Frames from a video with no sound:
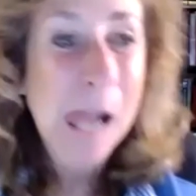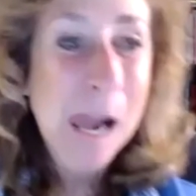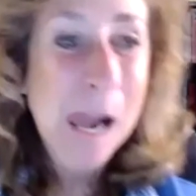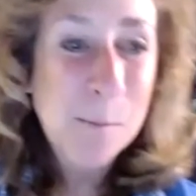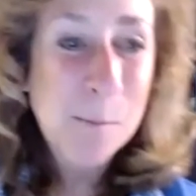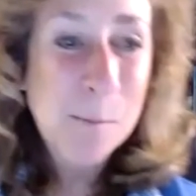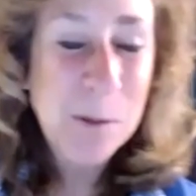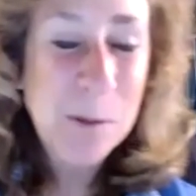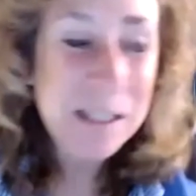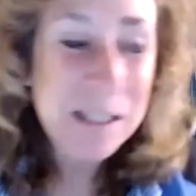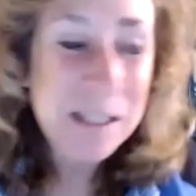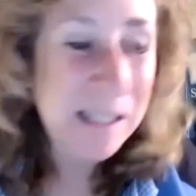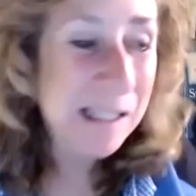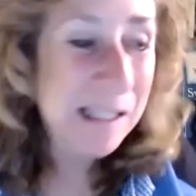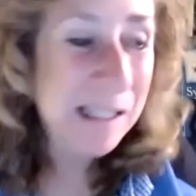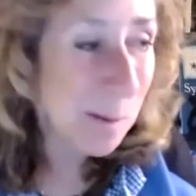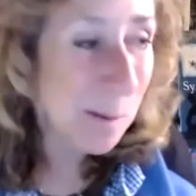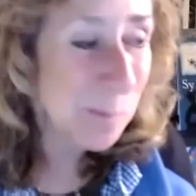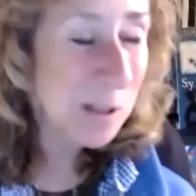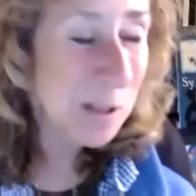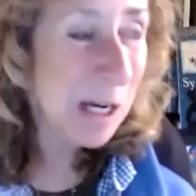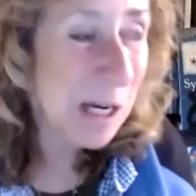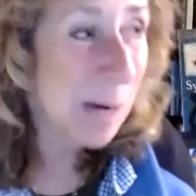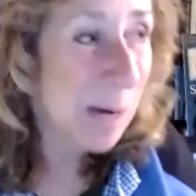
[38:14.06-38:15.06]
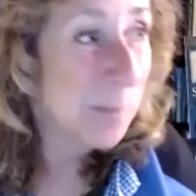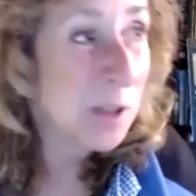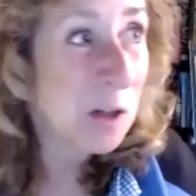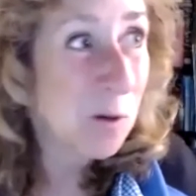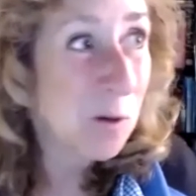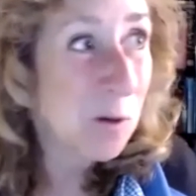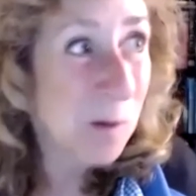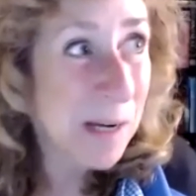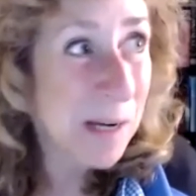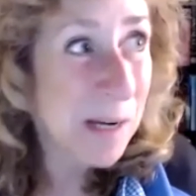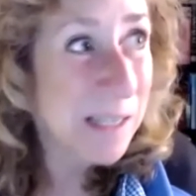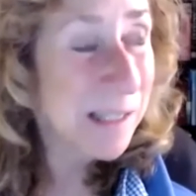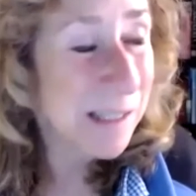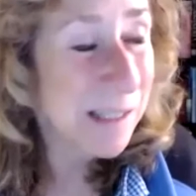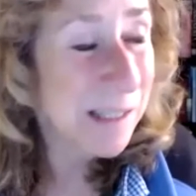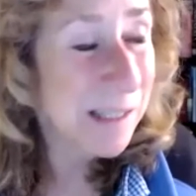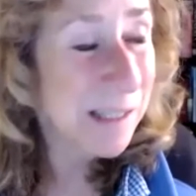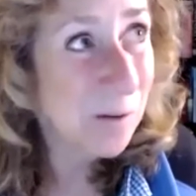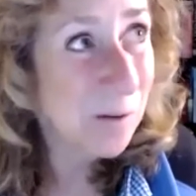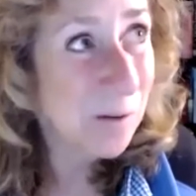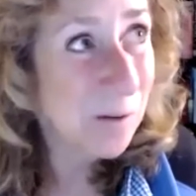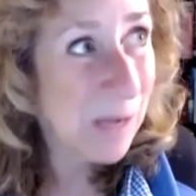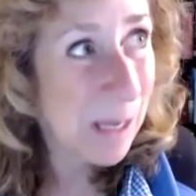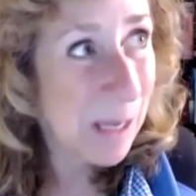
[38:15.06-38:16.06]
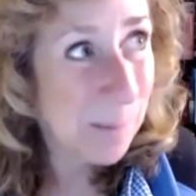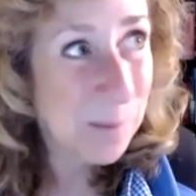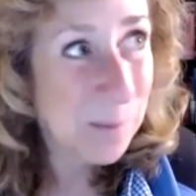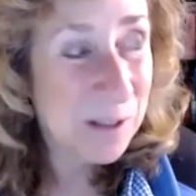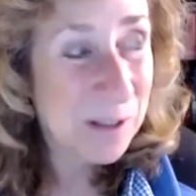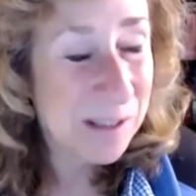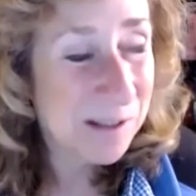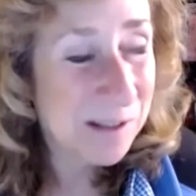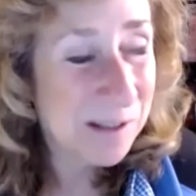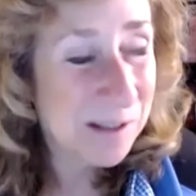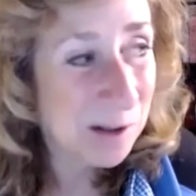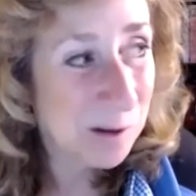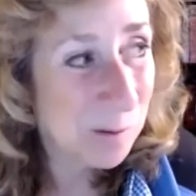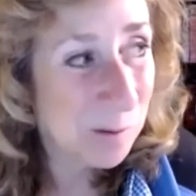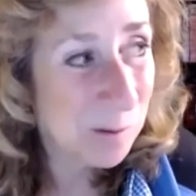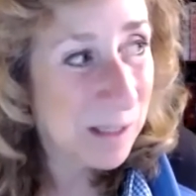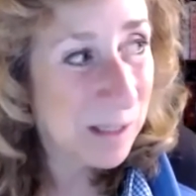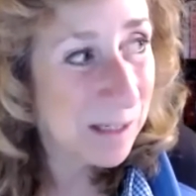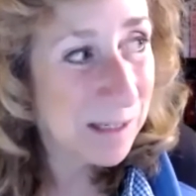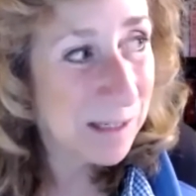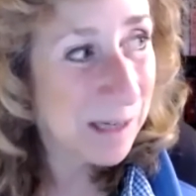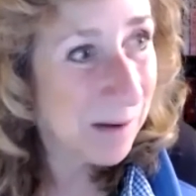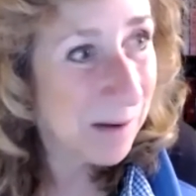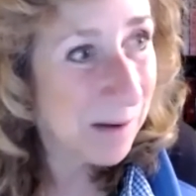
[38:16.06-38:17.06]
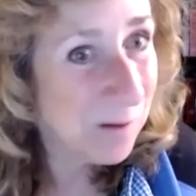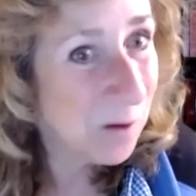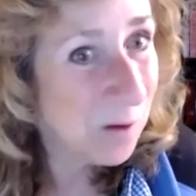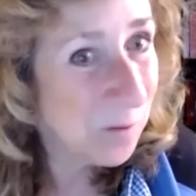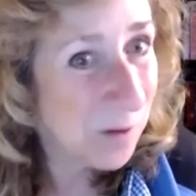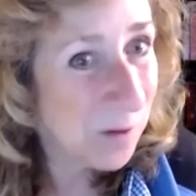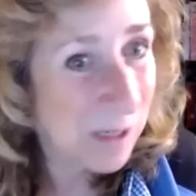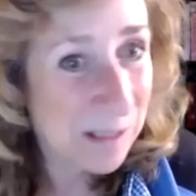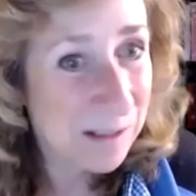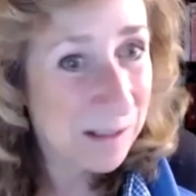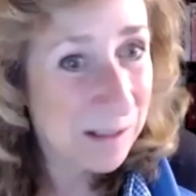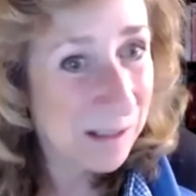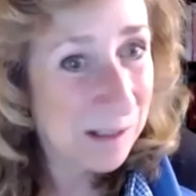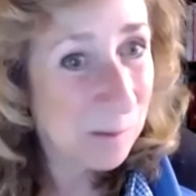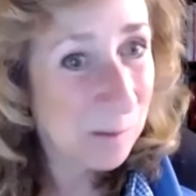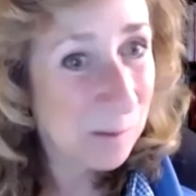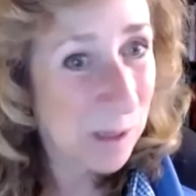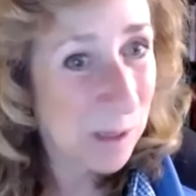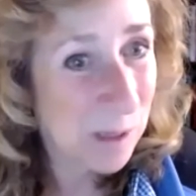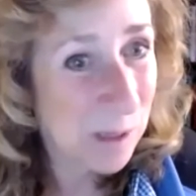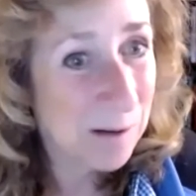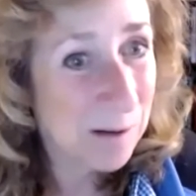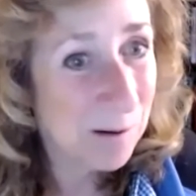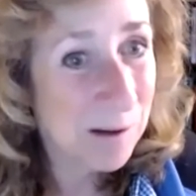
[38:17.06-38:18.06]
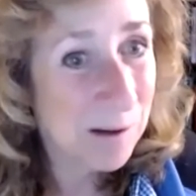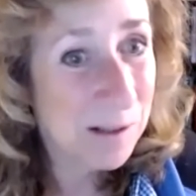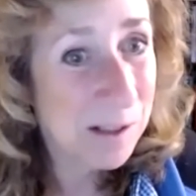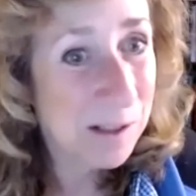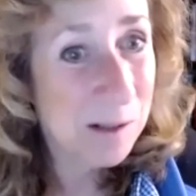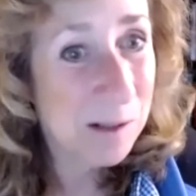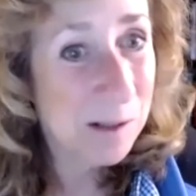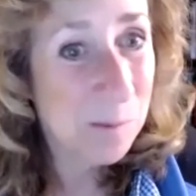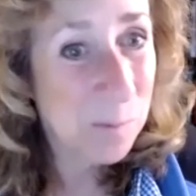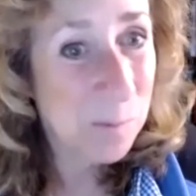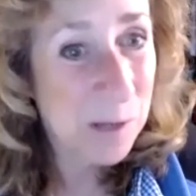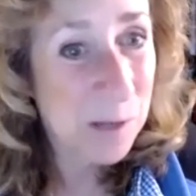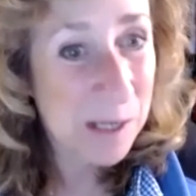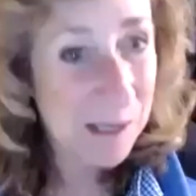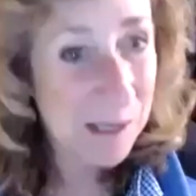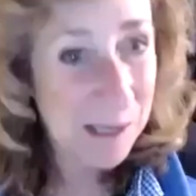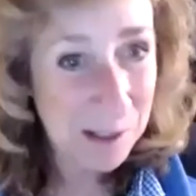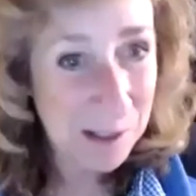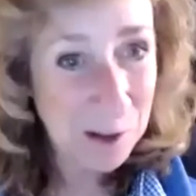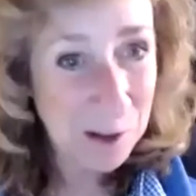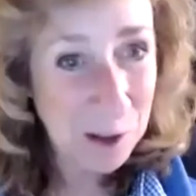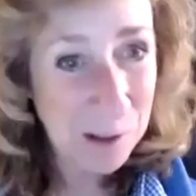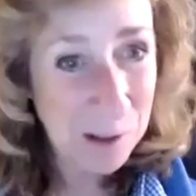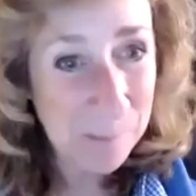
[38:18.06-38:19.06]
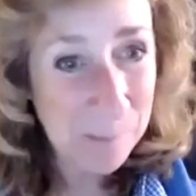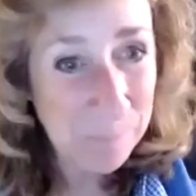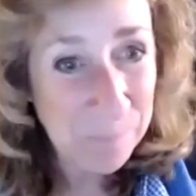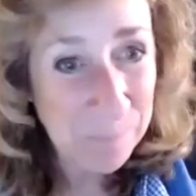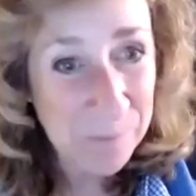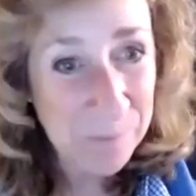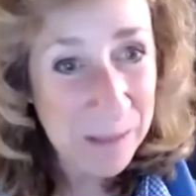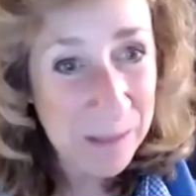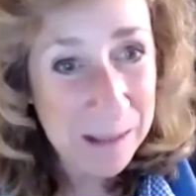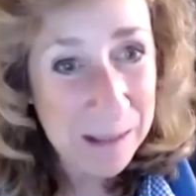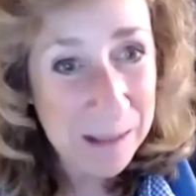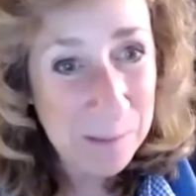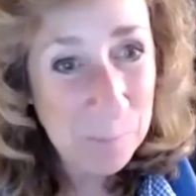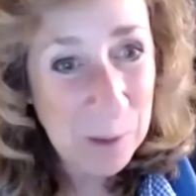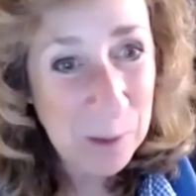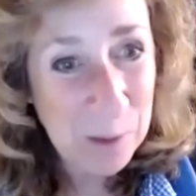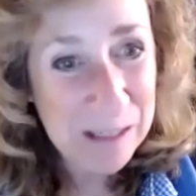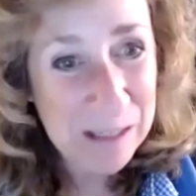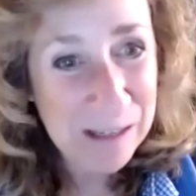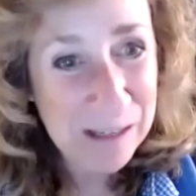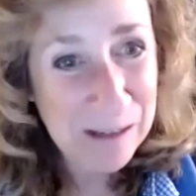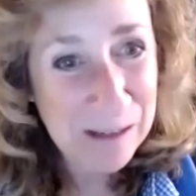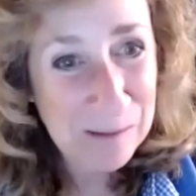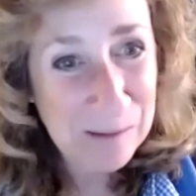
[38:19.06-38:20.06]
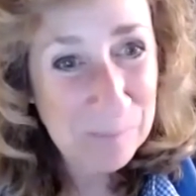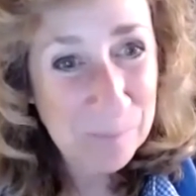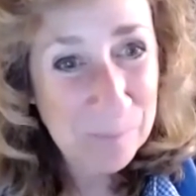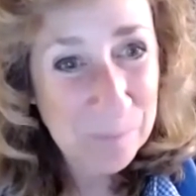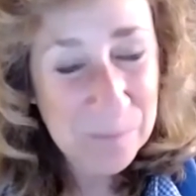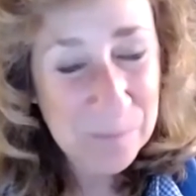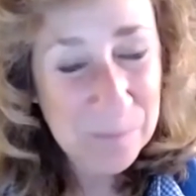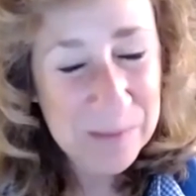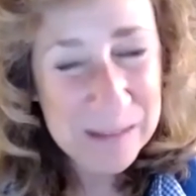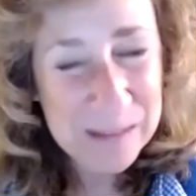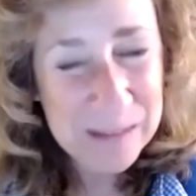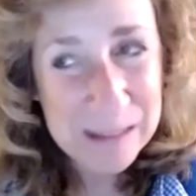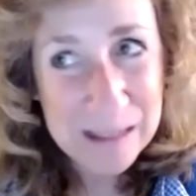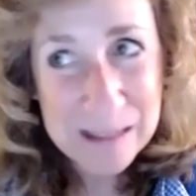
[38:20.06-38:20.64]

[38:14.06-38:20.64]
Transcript: but sometimes crazy stuff happens to you and it never finds its way onto the page. But um, mm-hmm.